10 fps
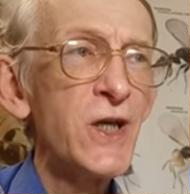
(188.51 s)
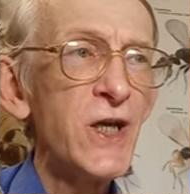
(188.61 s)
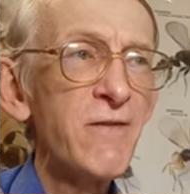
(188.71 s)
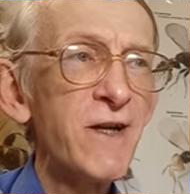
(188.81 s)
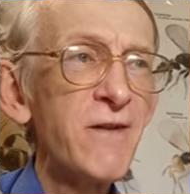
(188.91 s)

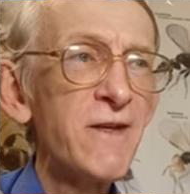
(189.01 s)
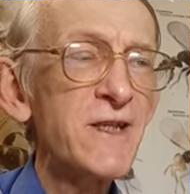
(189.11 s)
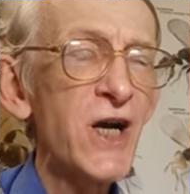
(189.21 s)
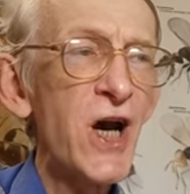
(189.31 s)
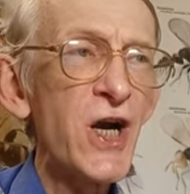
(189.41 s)
even in
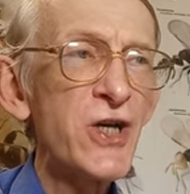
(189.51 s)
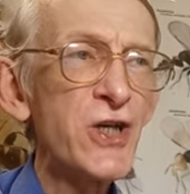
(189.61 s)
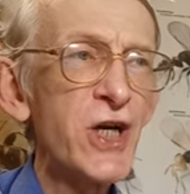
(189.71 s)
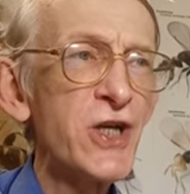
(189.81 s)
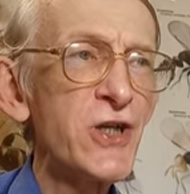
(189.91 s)
these harsh
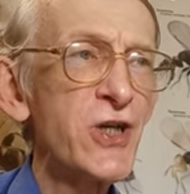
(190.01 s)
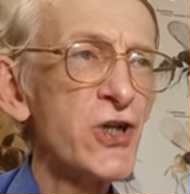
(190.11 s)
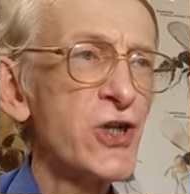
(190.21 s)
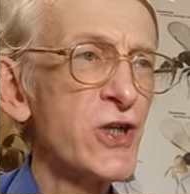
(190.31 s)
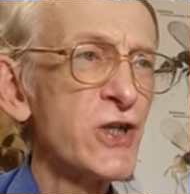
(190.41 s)

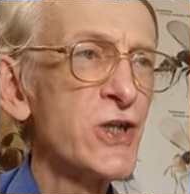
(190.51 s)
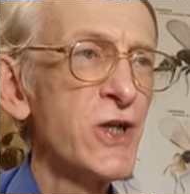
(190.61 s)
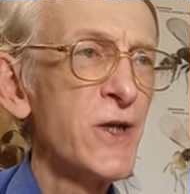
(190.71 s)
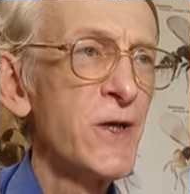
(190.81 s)
conditions,